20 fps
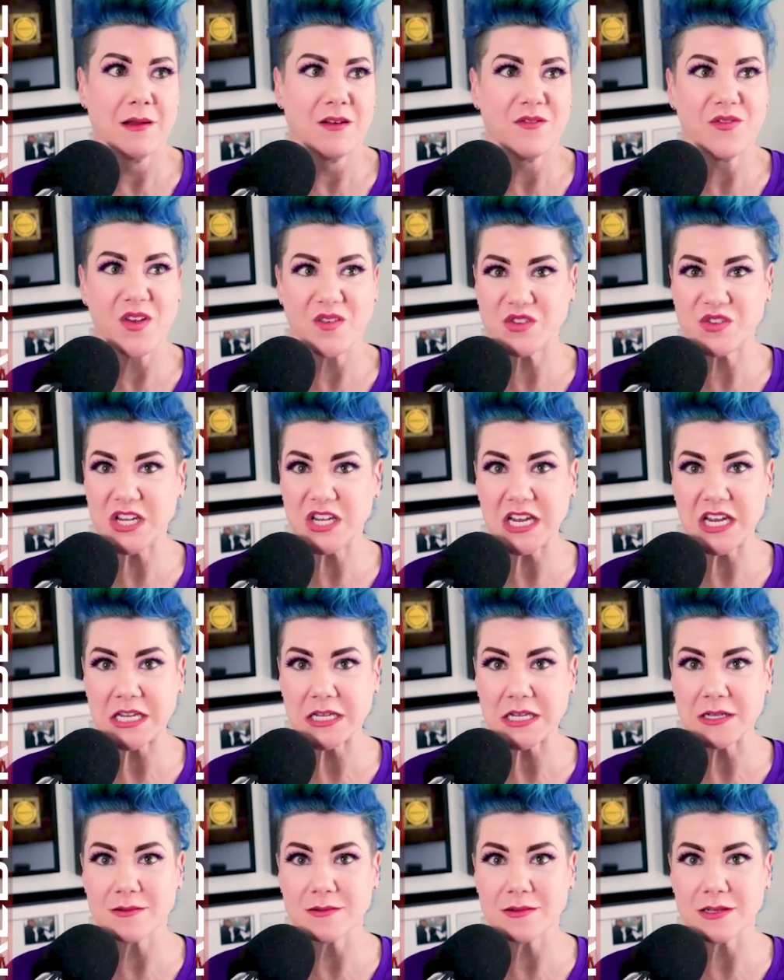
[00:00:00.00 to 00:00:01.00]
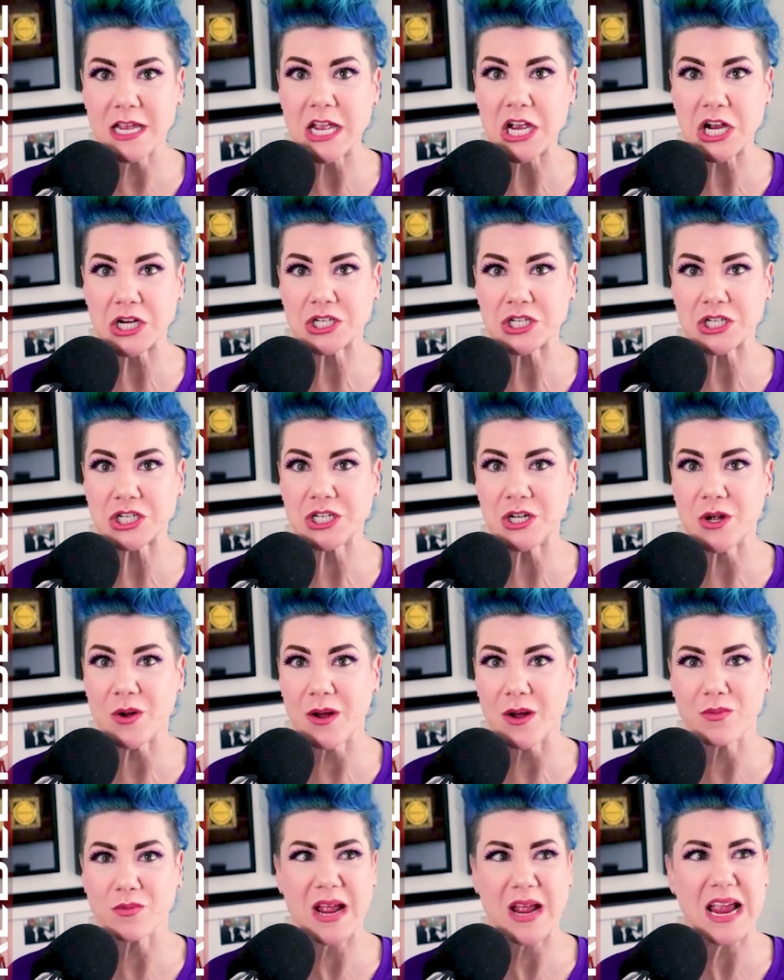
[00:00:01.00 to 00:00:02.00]
15 years, you know,
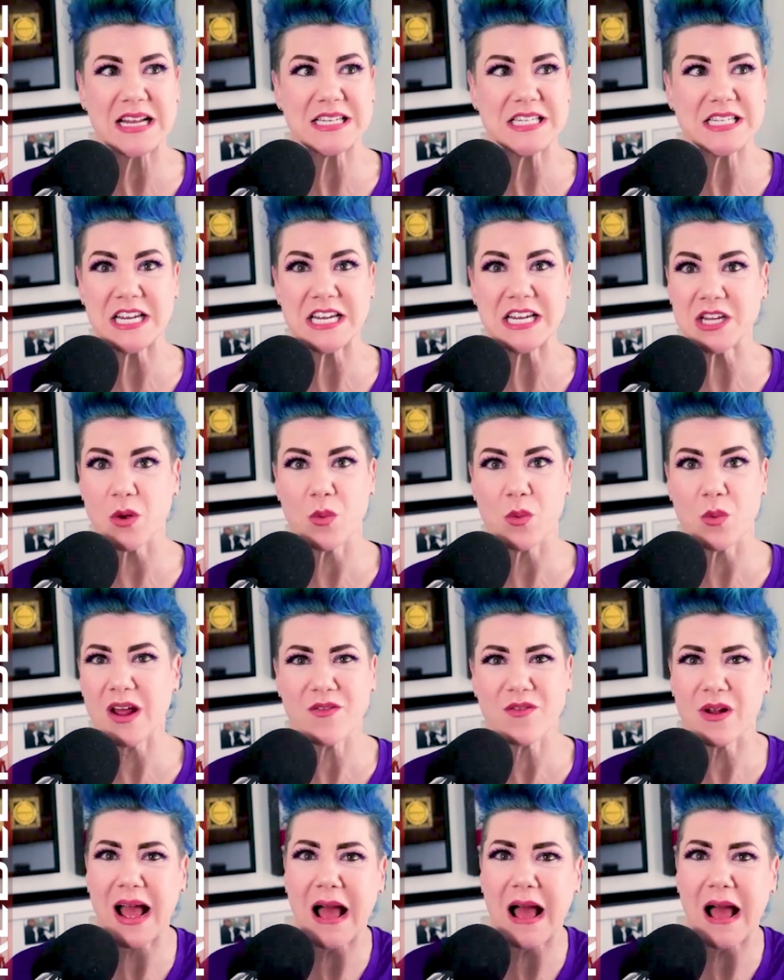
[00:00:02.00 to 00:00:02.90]
I'm 18, whatever.